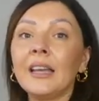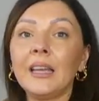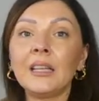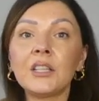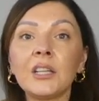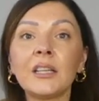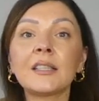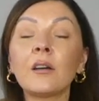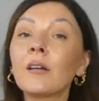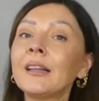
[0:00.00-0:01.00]
It is
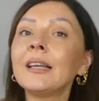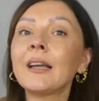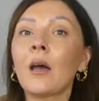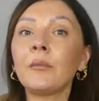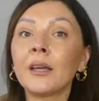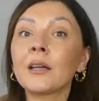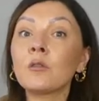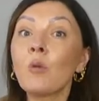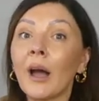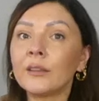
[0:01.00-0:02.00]
already coming
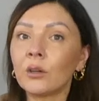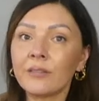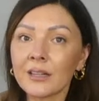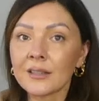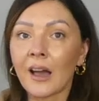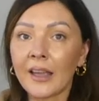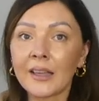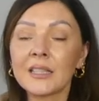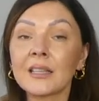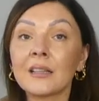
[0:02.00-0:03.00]
quite oversized,